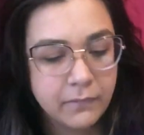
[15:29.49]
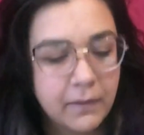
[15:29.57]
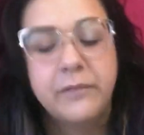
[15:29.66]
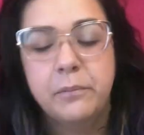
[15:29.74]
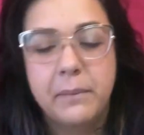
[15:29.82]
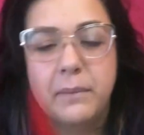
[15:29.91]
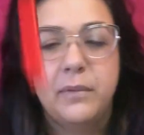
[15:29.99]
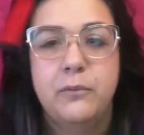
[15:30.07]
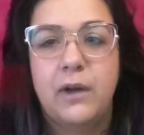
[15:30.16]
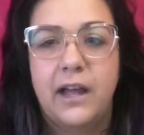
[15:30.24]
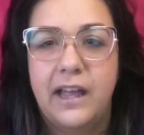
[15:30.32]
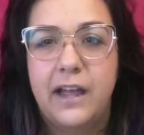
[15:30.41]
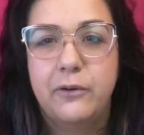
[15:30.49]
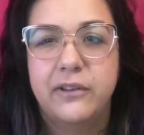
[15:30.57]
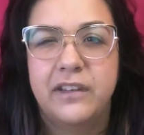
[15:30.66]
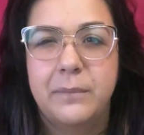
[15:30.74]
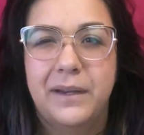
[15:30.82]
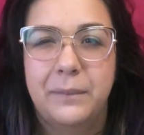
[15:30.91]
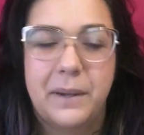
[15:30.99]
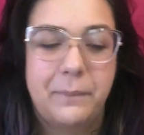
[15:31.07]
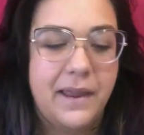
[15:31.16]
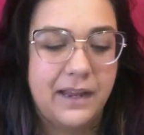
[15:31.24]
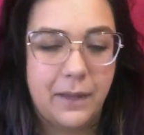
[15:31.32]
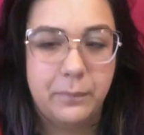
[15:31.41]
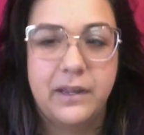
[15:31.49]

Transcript: It's probably why I always keep it in my makeup